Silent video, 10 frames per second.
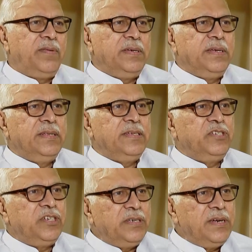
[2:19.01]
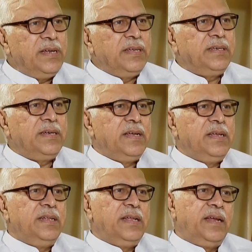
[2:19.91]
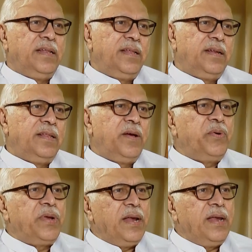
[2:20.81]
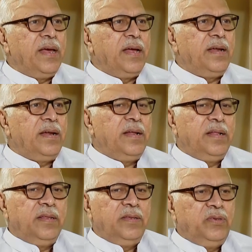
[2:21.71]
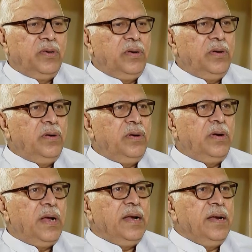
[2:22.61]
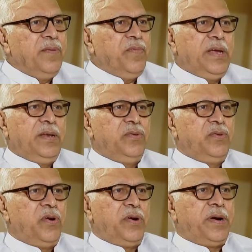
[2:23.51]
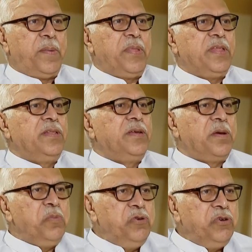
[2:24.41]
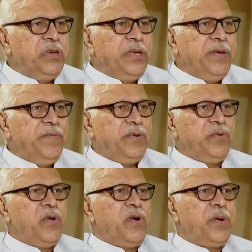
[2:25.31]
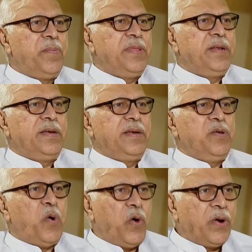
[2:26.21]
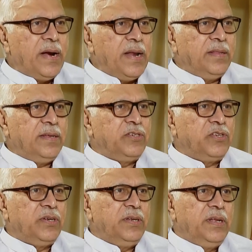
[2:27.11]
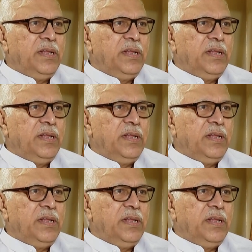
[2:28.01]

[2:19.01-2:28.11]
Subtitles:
One is a journalist. Another is a hotelier. So, and we do not represent the community. We do not represent any organization.